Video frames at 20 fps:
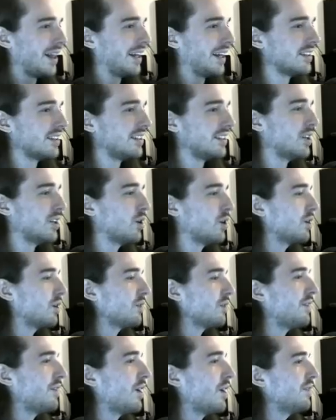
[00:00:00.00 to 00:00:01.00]
silk or
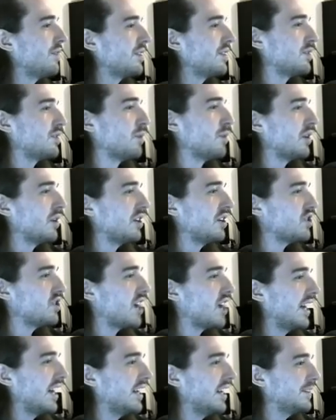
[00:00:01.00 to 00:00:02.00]
velvet smoking jacket.